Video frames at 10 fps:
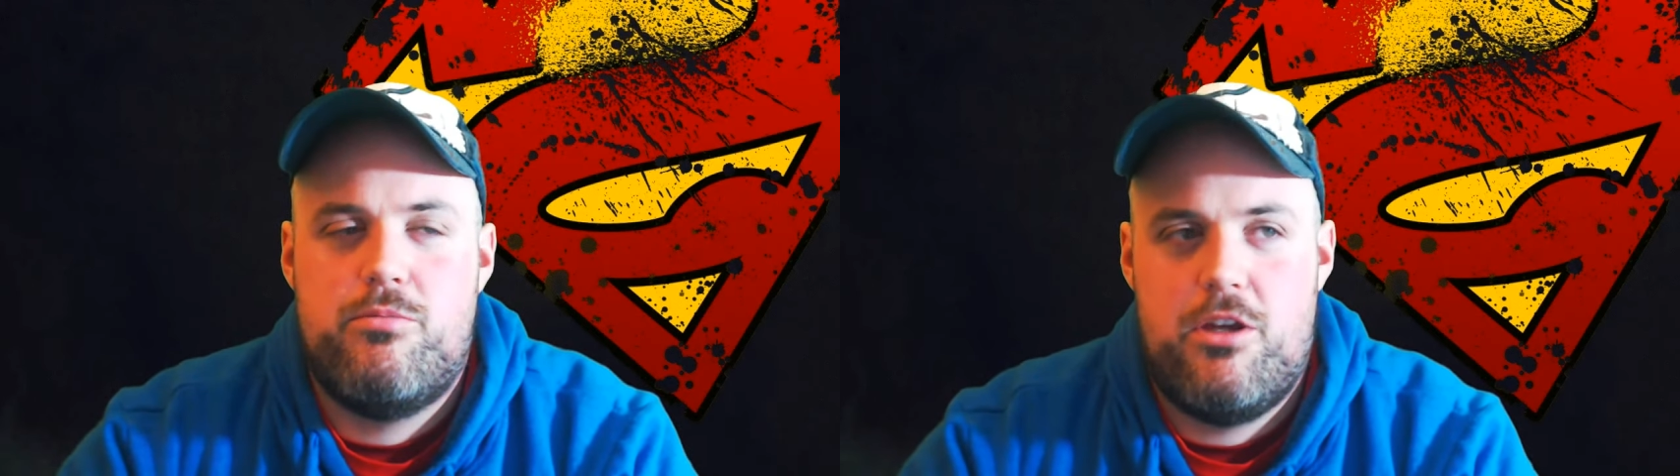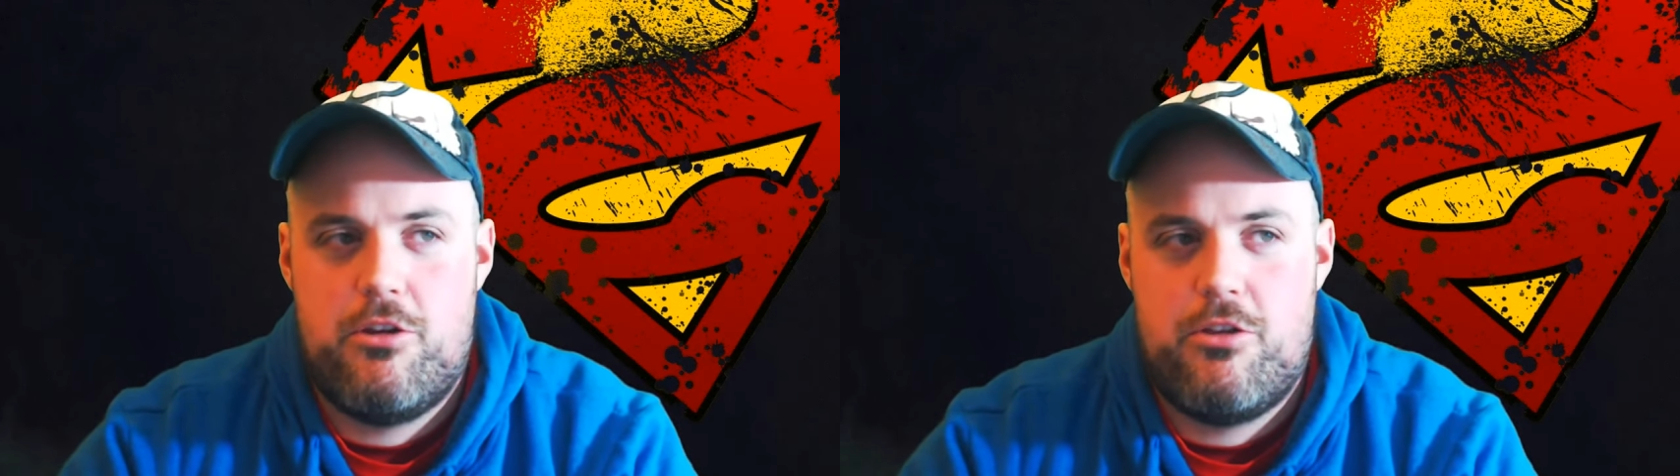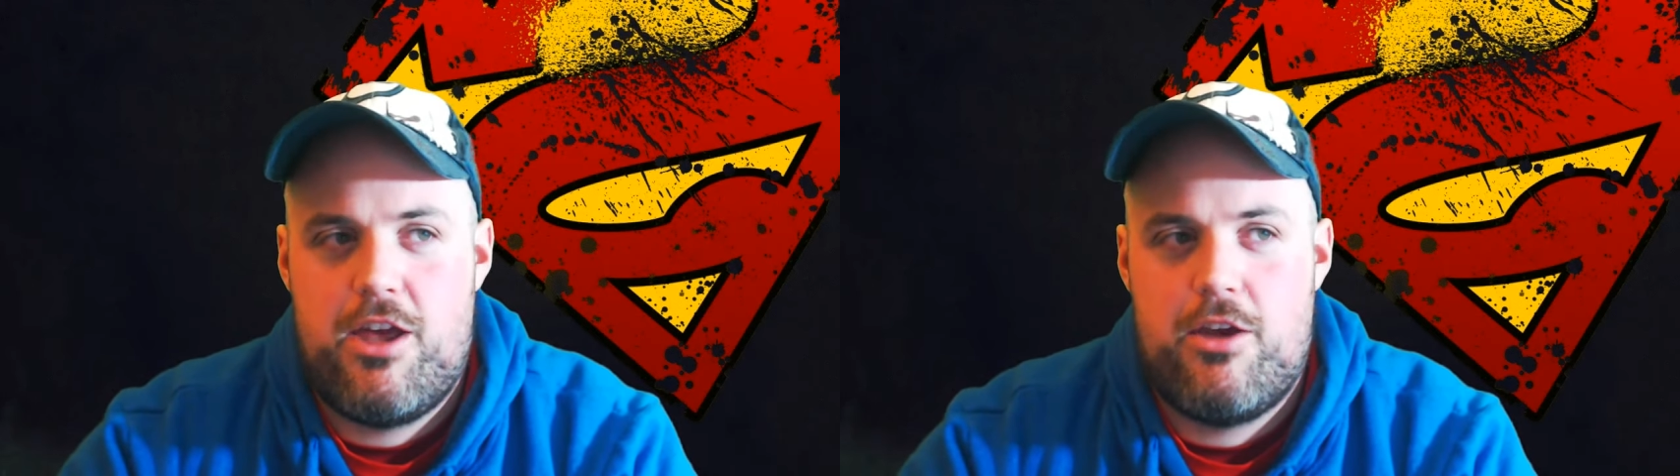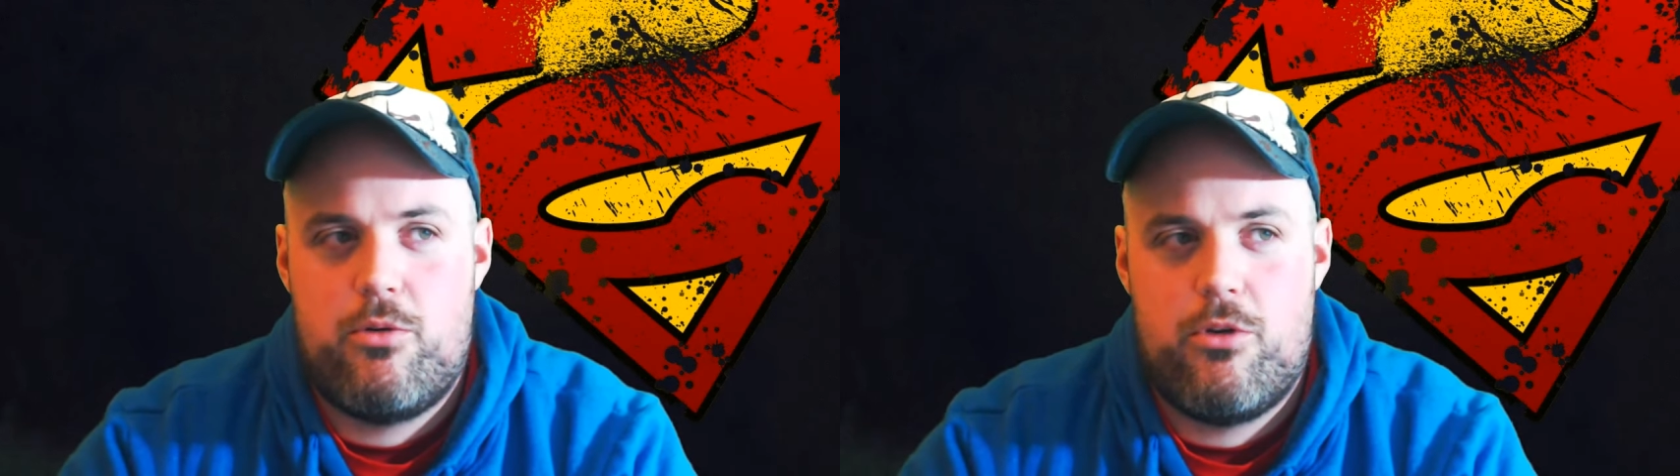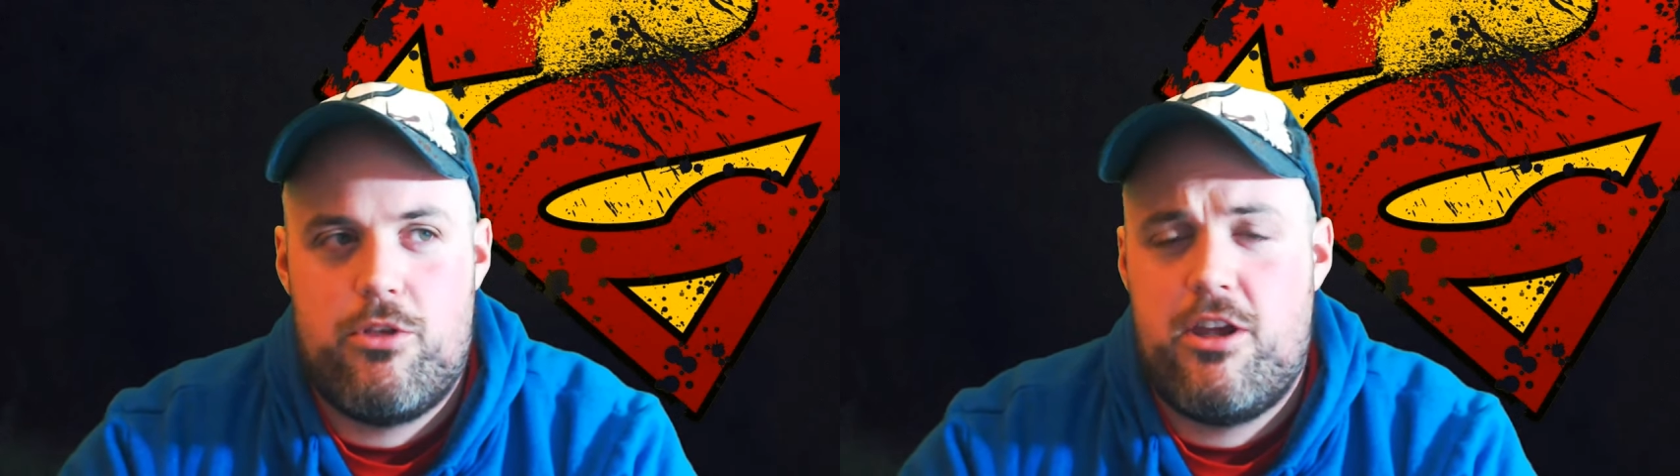either that
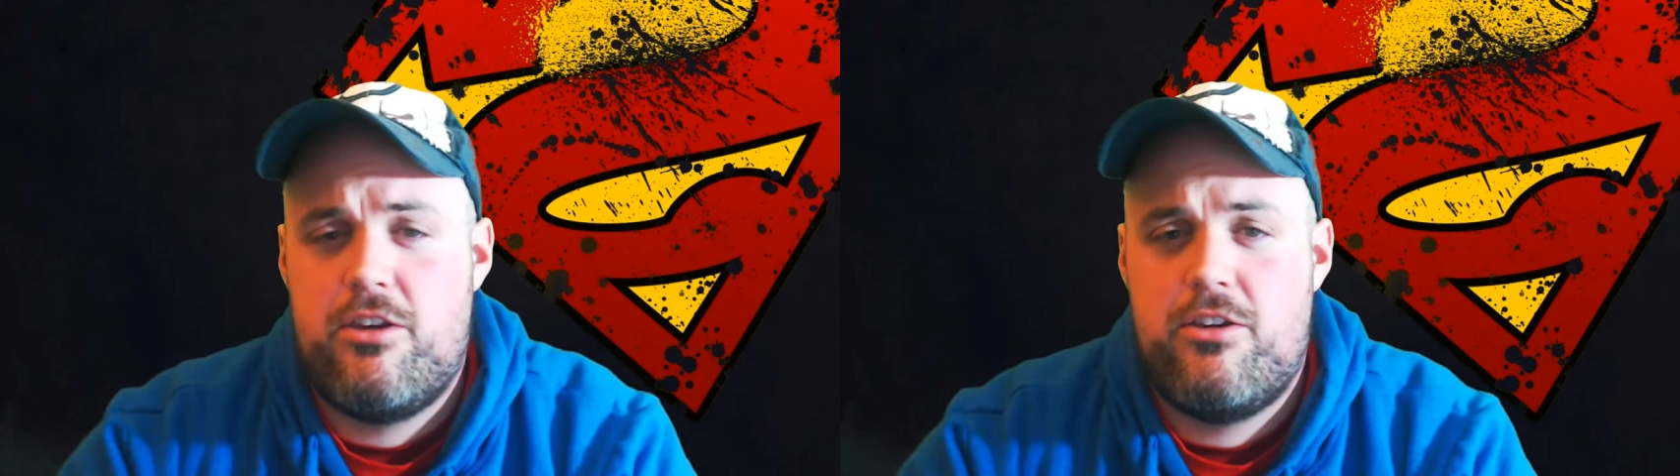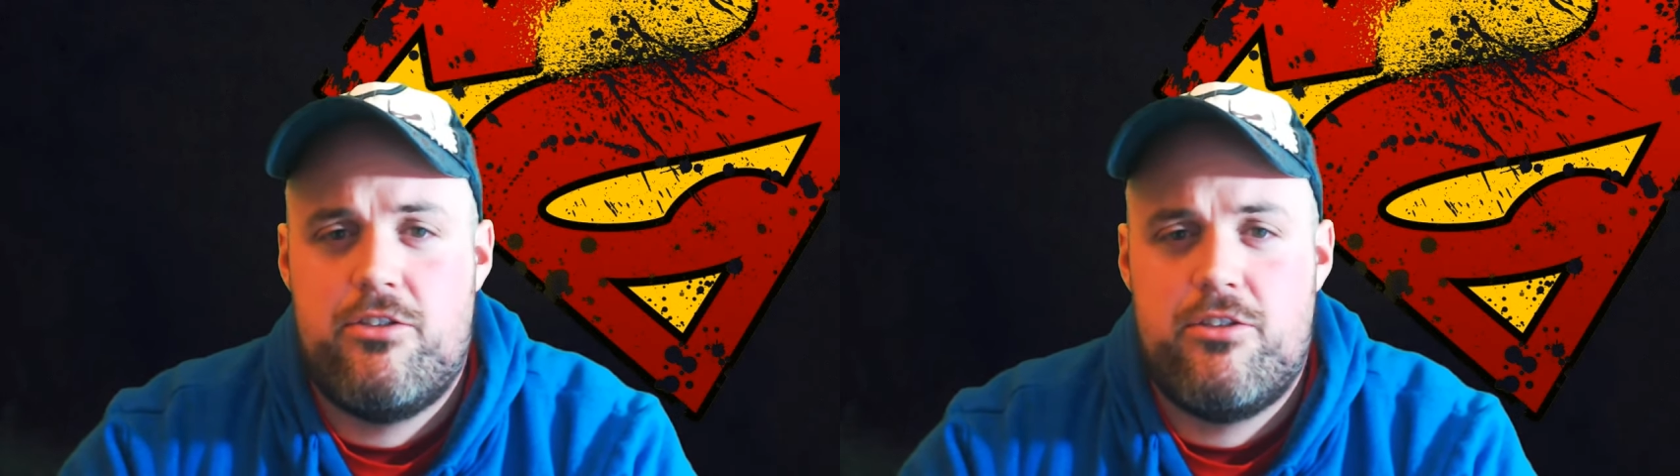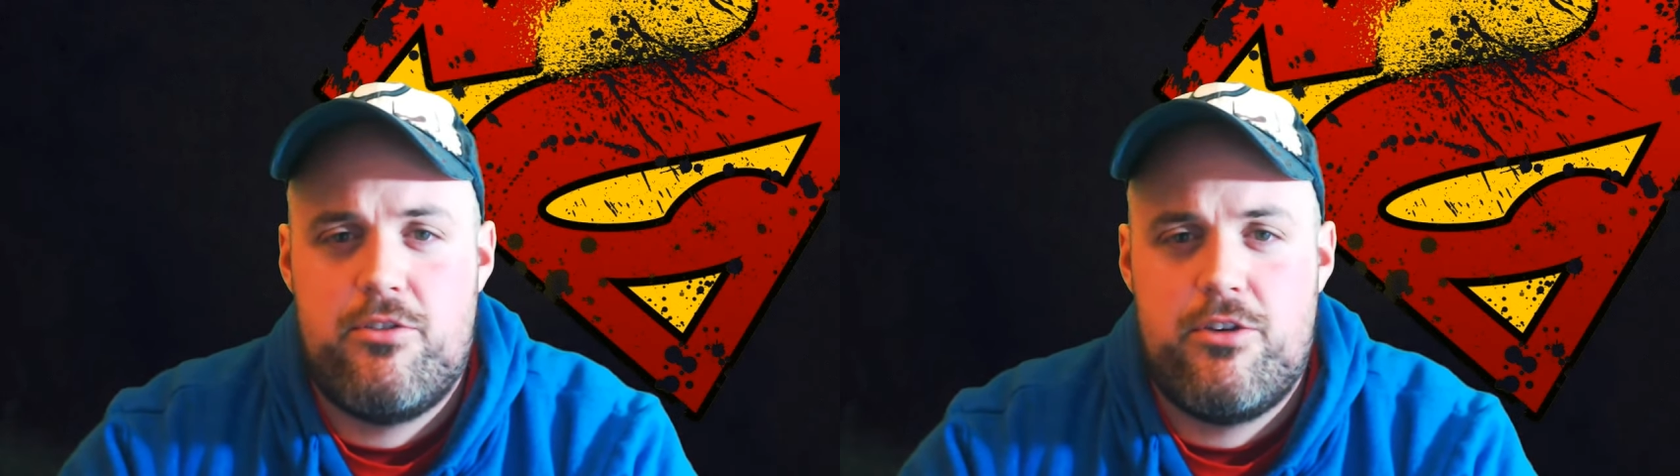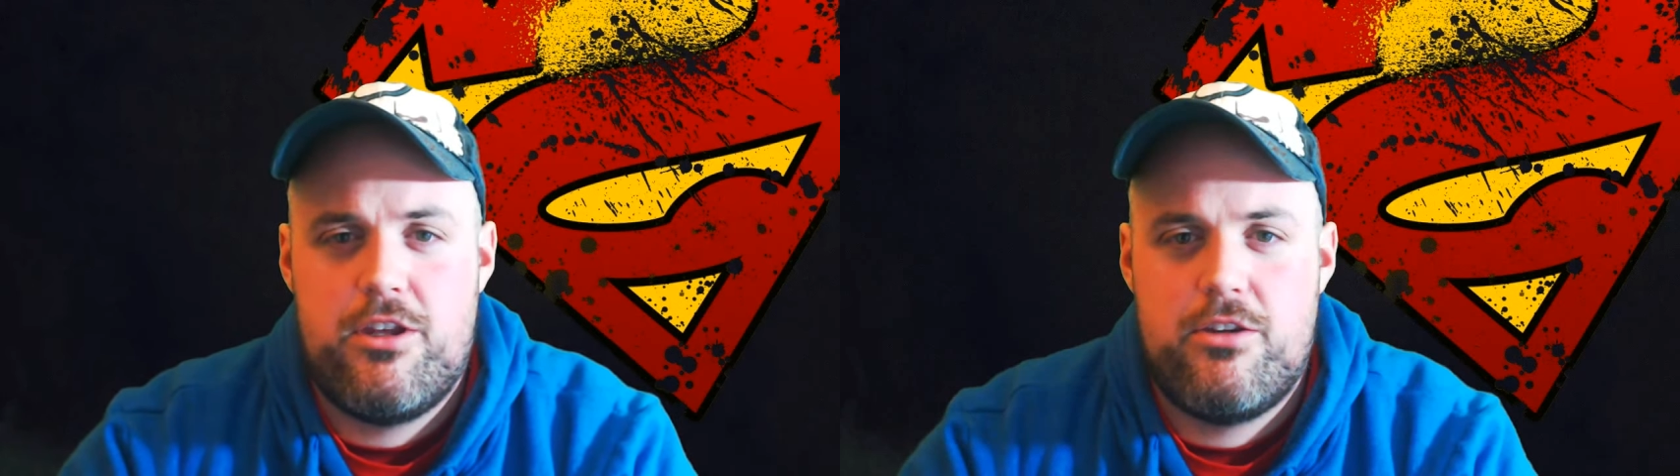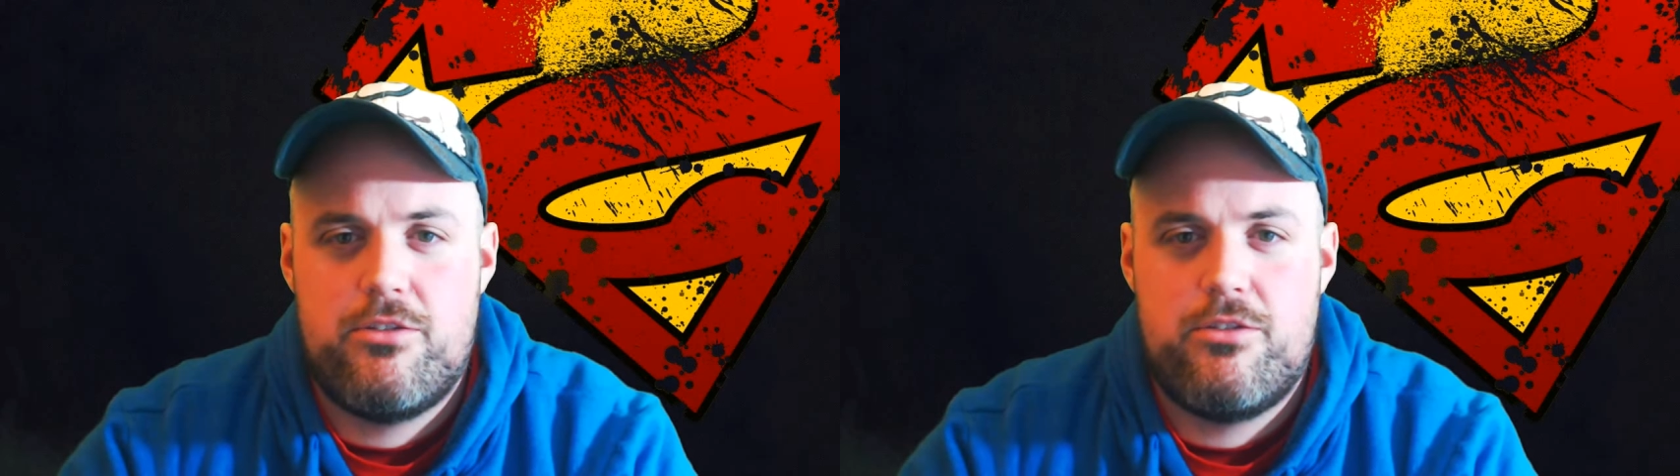or the
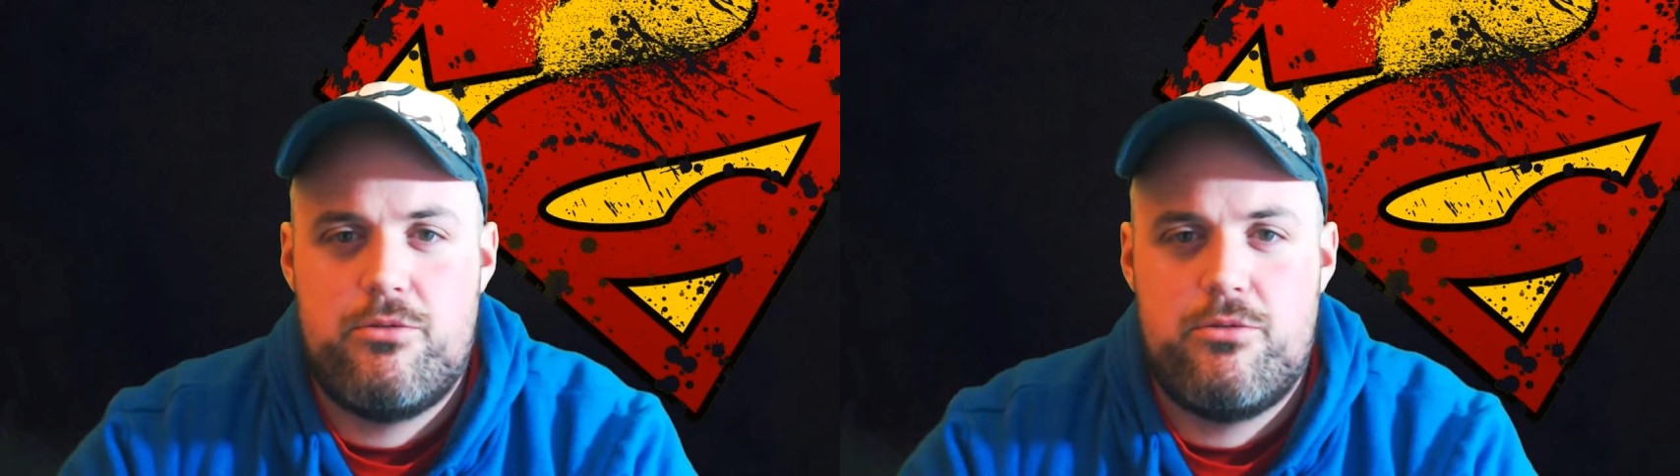1970s